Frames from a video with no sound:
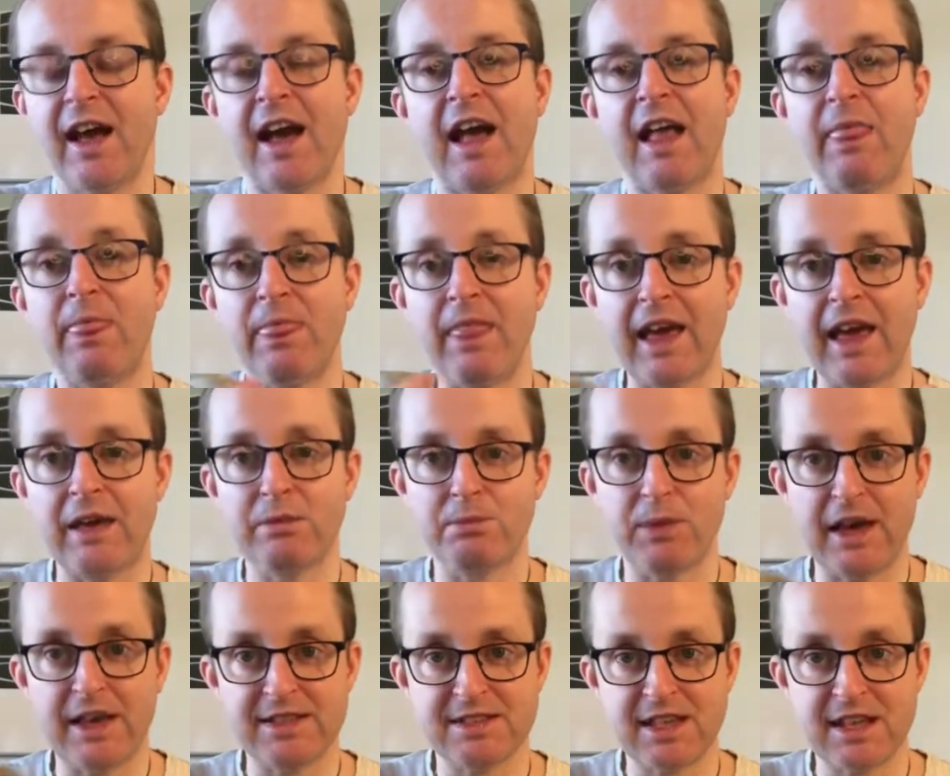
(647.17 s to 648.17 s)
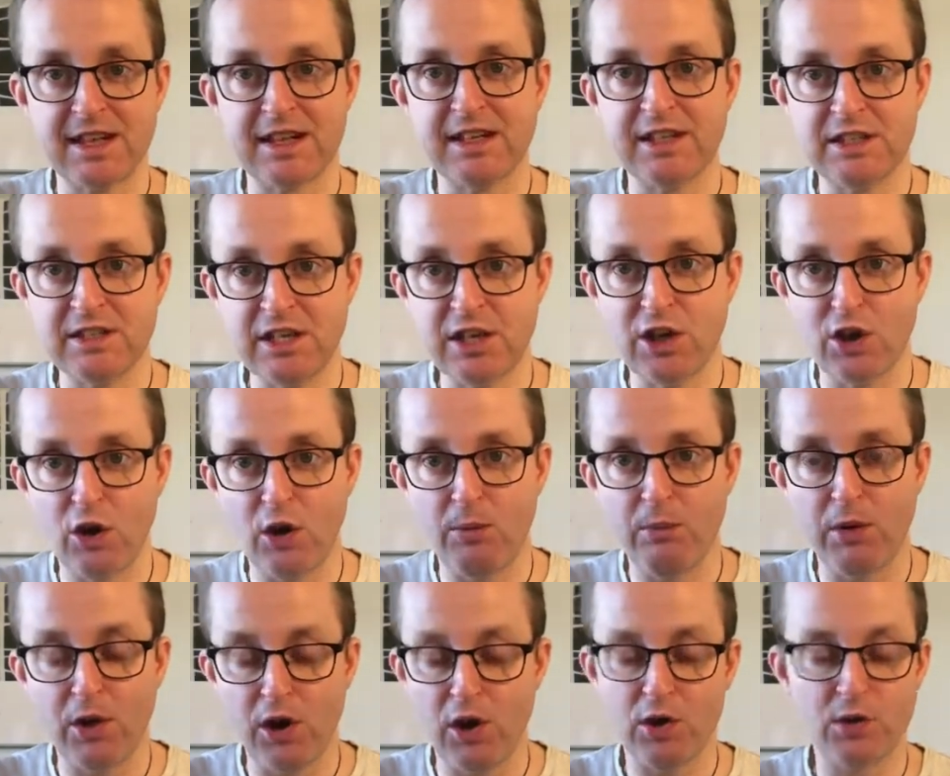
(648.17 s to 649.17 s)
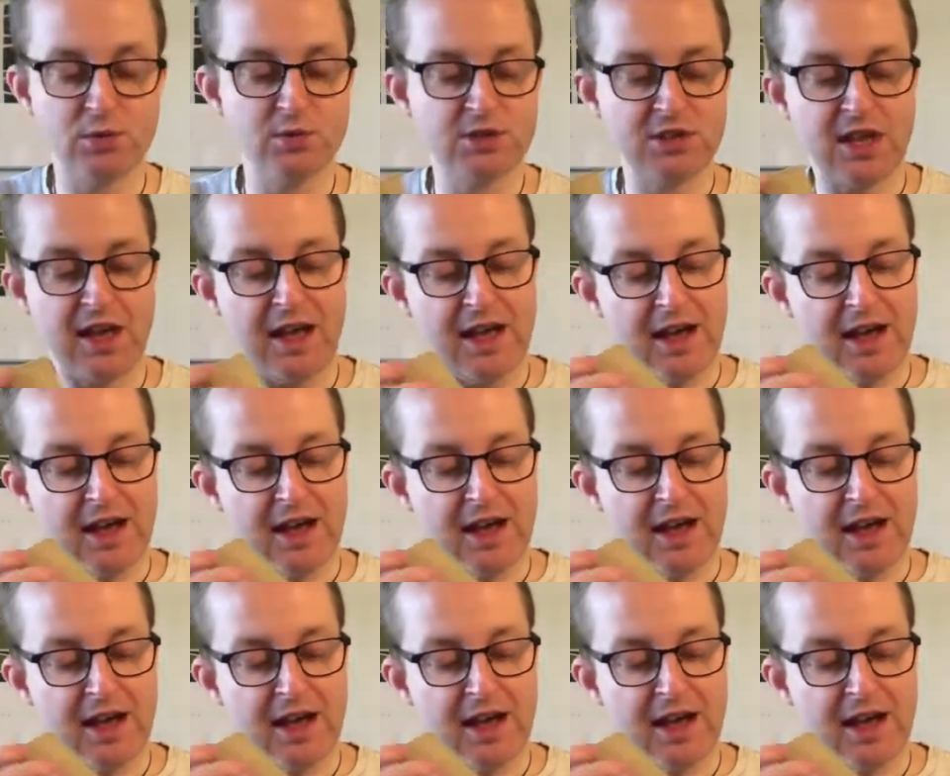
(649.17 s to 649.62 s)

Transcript: and they basically decompose.